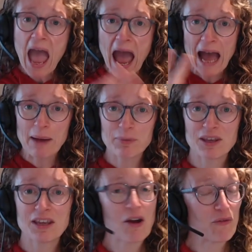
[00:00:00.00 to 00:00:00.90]

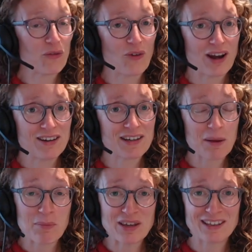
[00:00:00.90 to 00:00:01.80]
happy friend
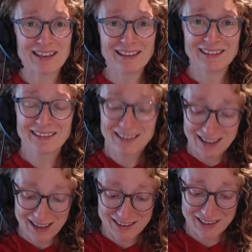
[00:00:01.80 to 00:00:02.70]
making
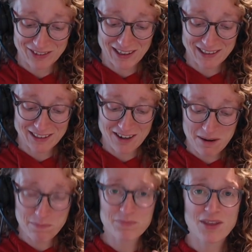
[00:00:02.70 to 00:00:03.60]
until next
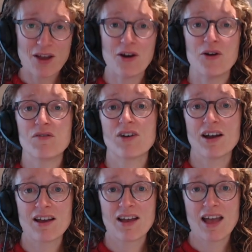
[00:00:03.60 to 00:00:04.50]
time
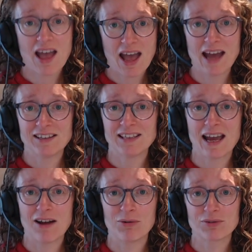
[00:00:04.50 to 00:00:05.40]
over and
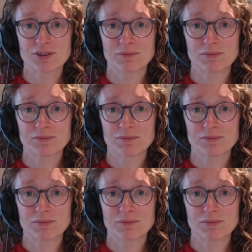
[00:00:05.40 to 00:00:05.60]
out